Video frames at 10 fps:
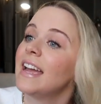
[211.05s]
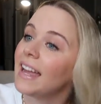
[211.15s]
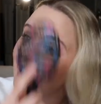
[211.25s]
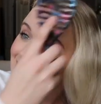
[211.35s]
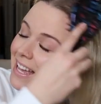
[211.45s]

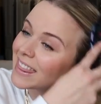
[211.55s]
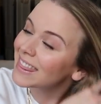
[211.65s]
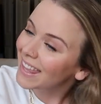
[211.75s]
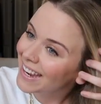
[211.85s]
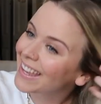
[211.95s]
It's a
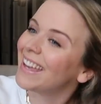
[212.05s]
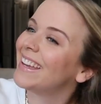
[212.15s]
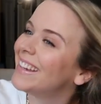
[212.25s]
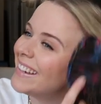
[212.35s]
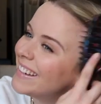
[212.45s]
thick
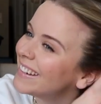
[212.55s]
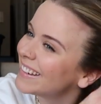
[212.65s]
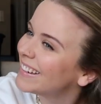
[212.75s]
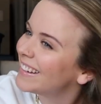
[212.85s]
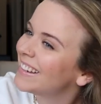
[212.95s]

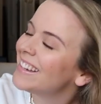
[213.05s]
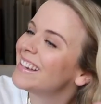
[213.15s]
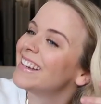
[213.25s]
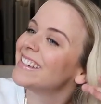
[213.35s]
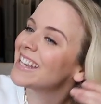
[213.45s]

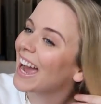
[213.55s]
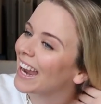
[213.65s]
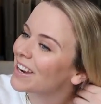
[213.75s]
tie.